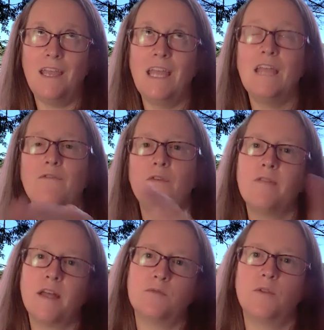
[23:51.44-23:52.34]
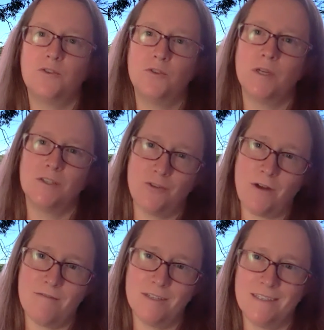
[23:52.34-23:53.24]
if that's what they're doing is
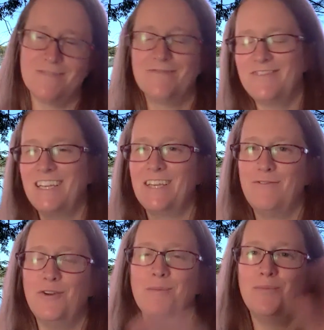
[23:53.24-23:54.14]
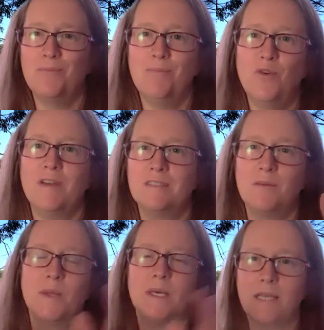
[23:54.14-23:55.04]
traveling. Like if you're moving
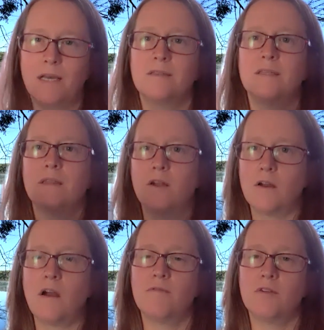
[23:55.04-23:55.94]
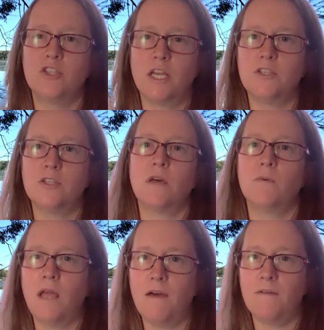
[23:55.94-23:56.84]
someplace else, then there are coverage changes that
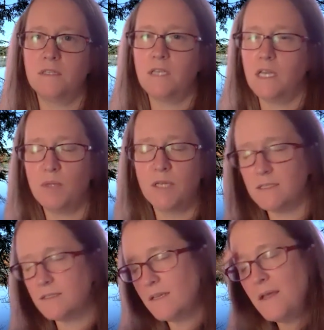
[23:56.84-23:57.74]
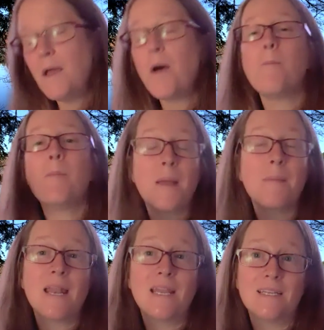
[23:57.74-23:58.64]
would have to take place. But I'm
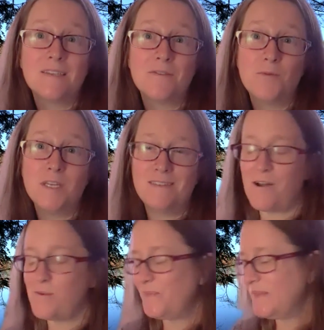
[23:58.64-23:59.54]
getting into the weeds now.